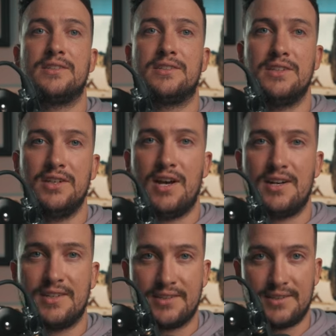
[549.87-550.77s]
Good
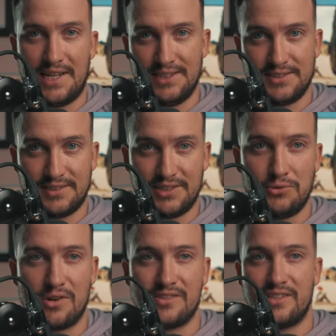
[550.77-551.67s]
luck and see
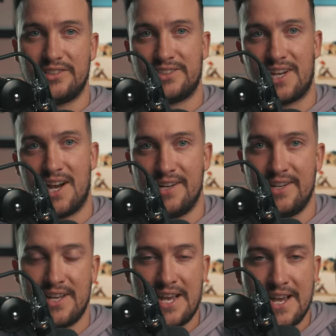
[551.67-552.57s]
you on the other side
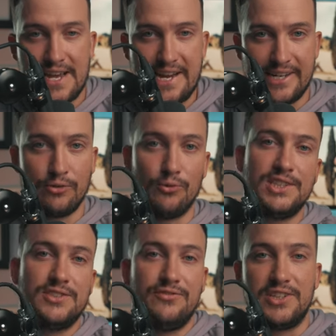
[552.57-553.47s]
in
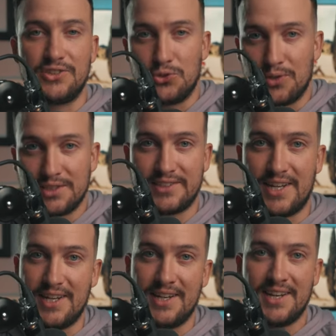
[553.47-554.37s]
Richville,
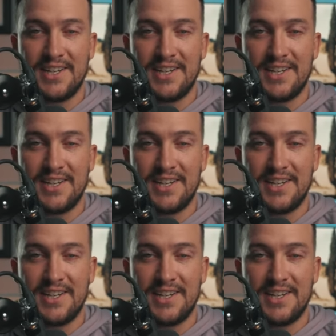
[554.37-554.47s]
USA.